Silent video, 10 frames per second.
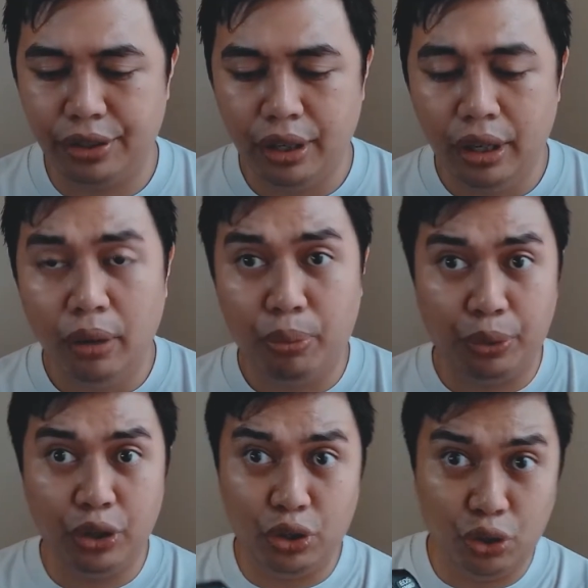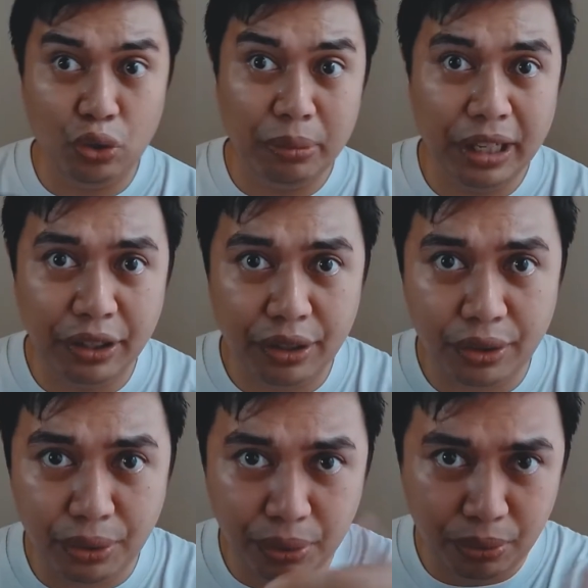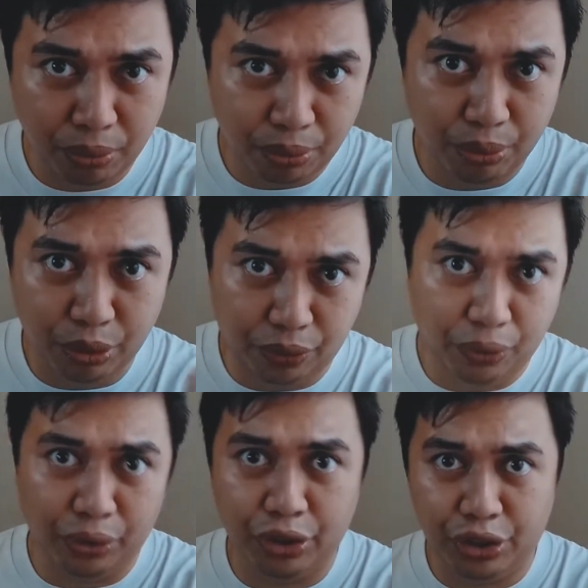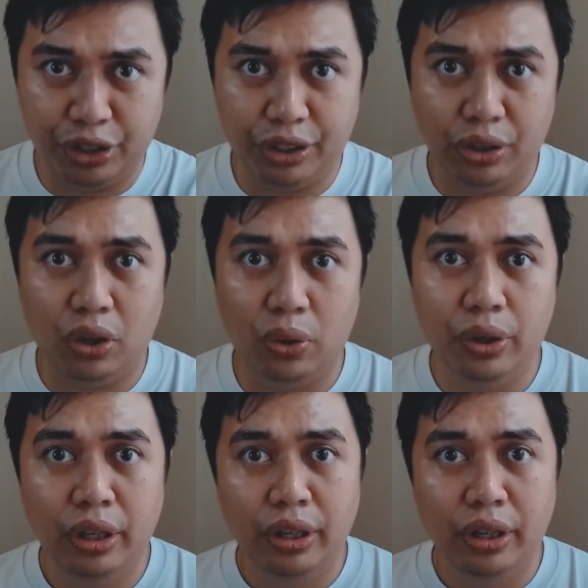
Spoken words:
But when you zoom in to the furthest you can go,